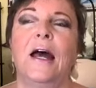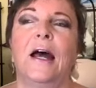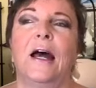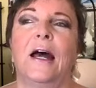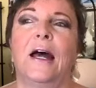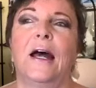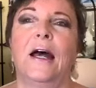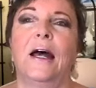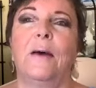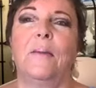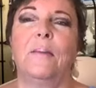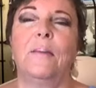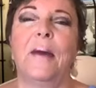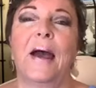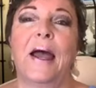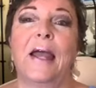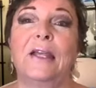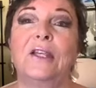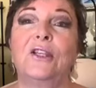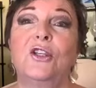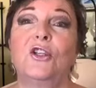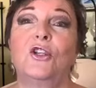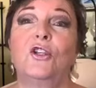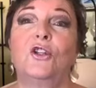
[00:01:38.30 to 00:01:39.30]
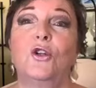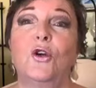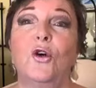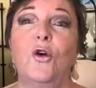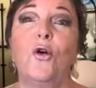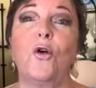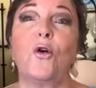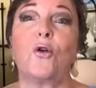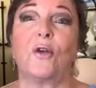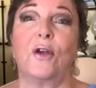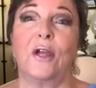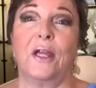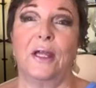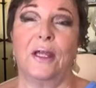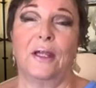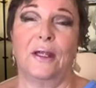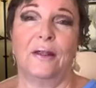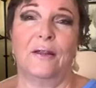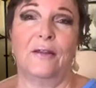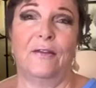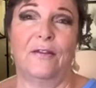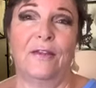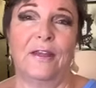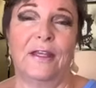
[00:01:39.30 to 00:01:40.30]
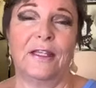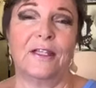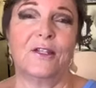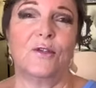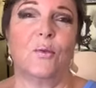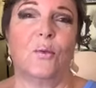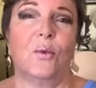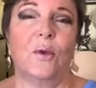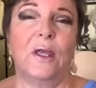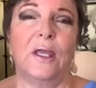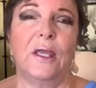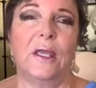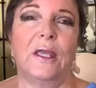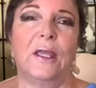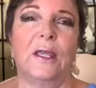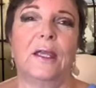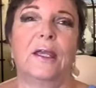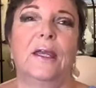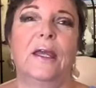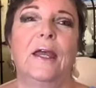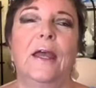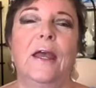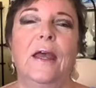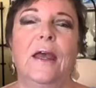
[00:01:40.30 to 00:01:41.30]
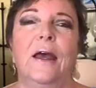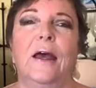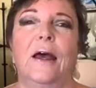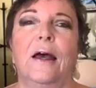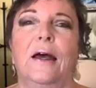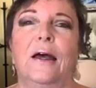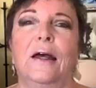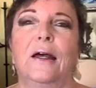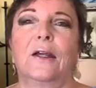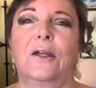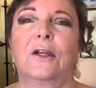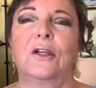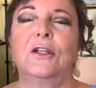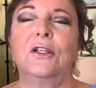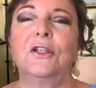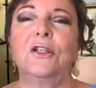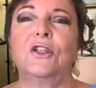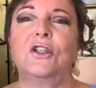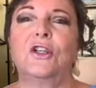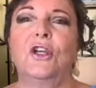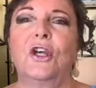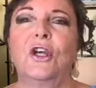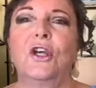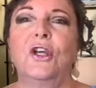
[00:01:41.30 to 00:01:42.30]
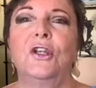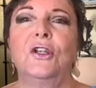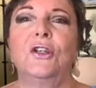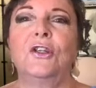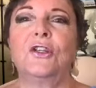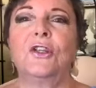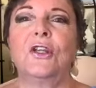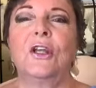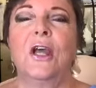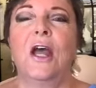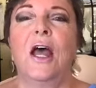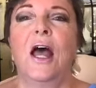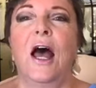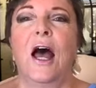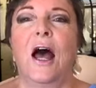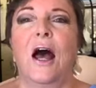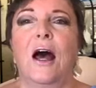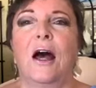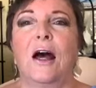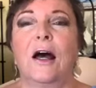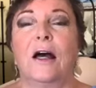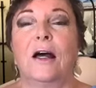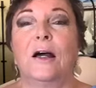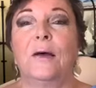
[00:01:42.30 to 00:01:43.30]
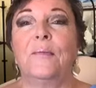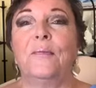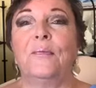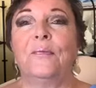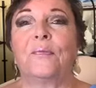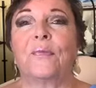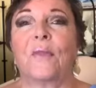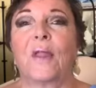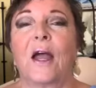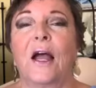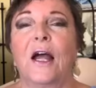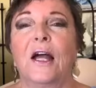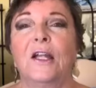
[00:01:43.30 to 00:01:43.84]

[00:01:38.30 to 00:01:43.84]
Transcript: uh, my story this week uh, concerns um,